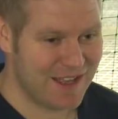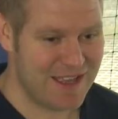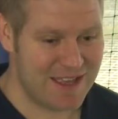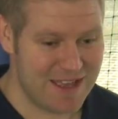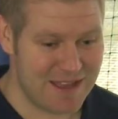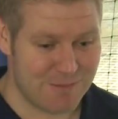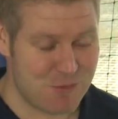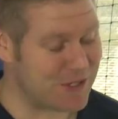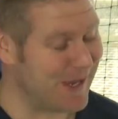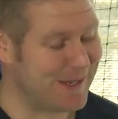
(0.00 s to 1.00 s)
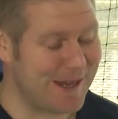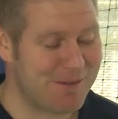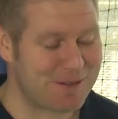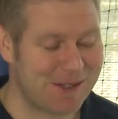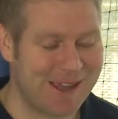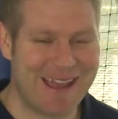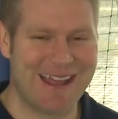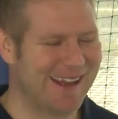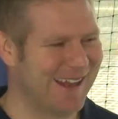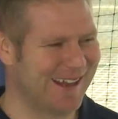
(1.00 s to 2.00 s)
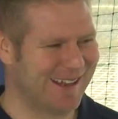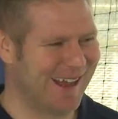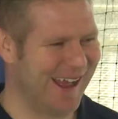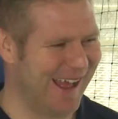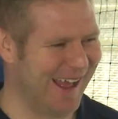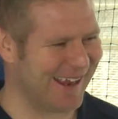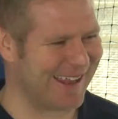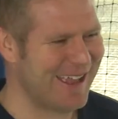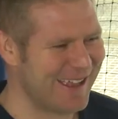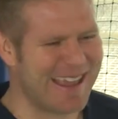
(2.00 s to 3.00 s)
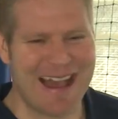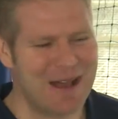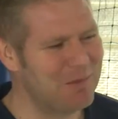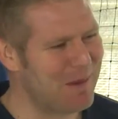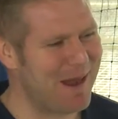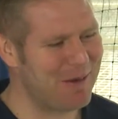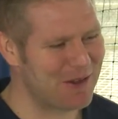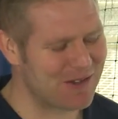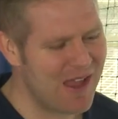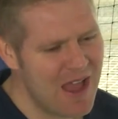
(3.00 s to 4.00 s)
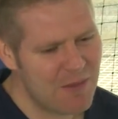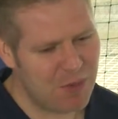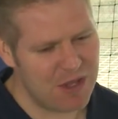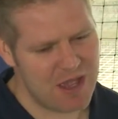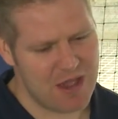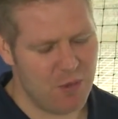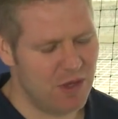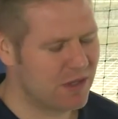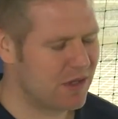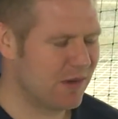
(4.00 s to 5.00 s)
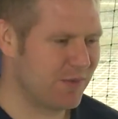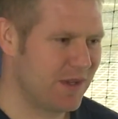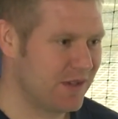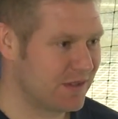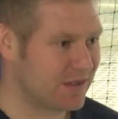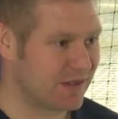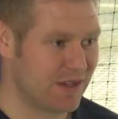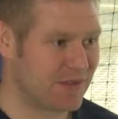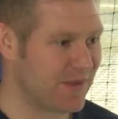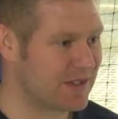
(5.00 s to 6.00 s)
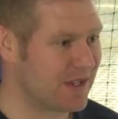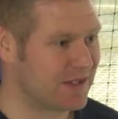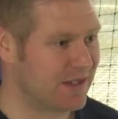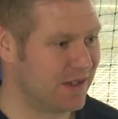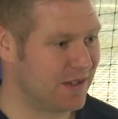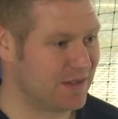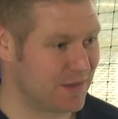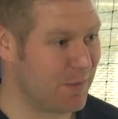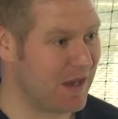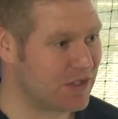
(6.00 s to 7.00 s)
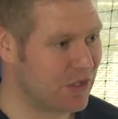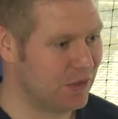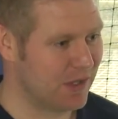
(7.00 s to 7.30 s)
Yeah, I'm retired now, so yeah, can't help them out whatsoever. But yeah, World Cup is fantastic spectacle.